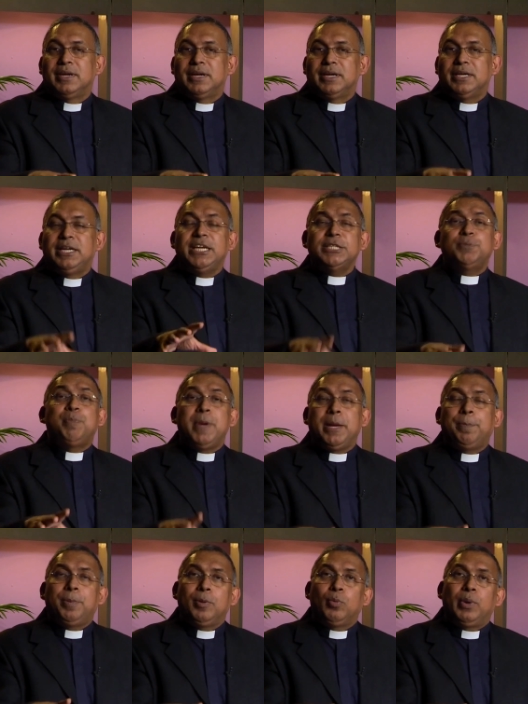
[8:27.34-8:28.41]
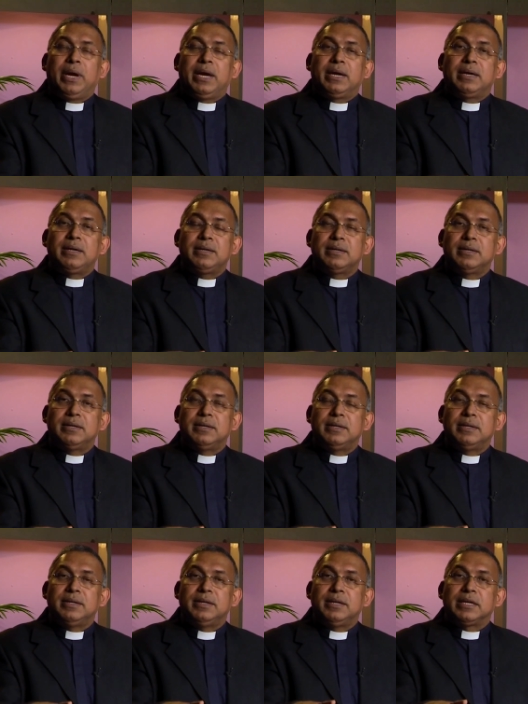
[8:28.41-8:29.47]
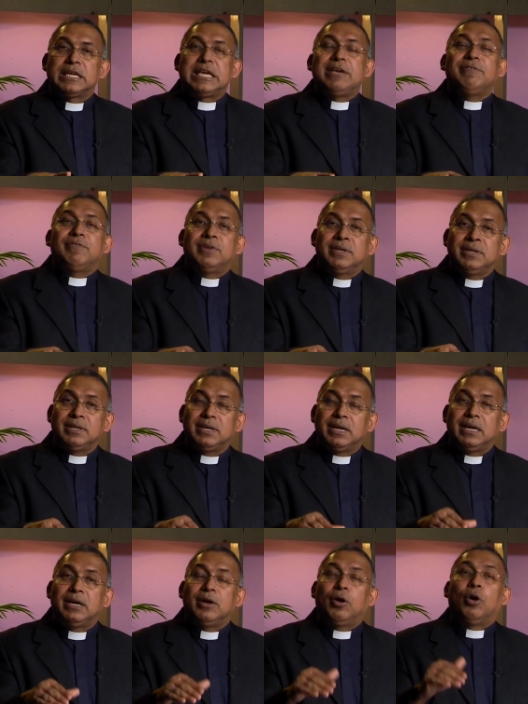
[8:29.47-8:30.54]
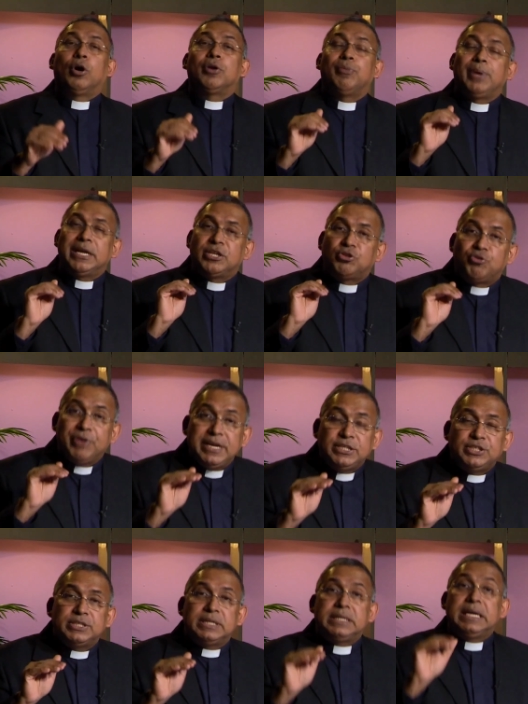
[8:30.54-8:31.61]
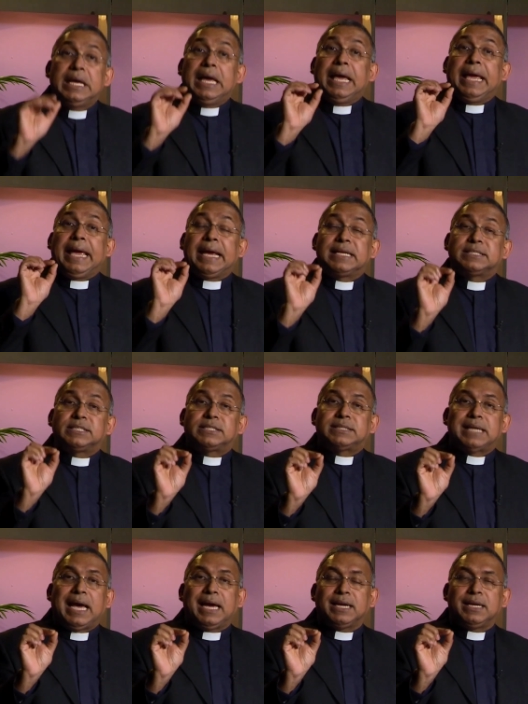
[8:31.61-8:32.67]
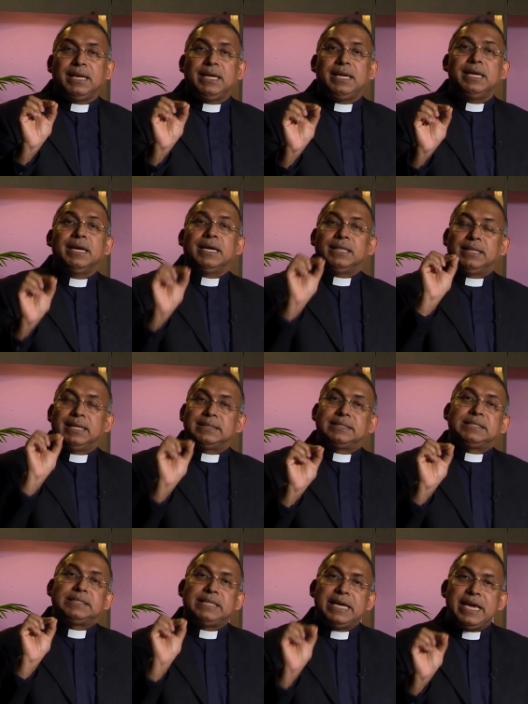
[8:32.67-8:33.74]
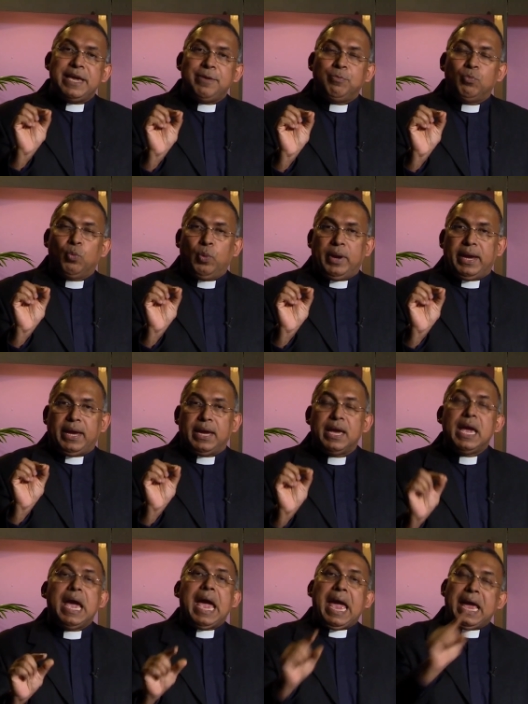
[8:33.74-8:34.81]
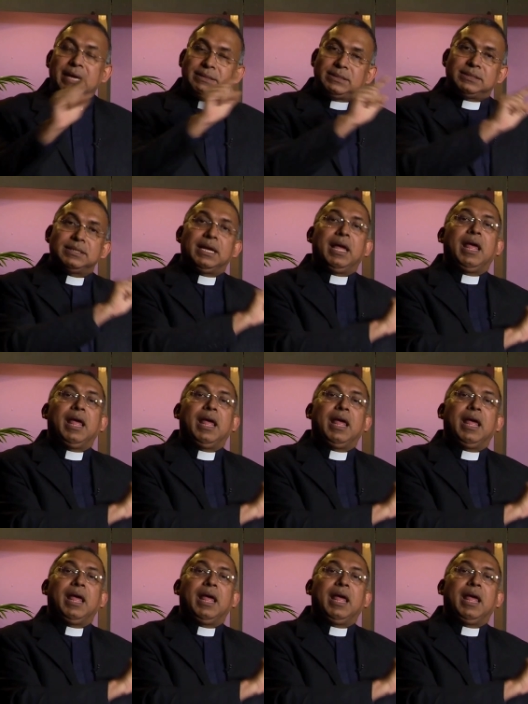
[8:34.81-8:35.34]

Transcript: These people were given or were treated exactly the same way as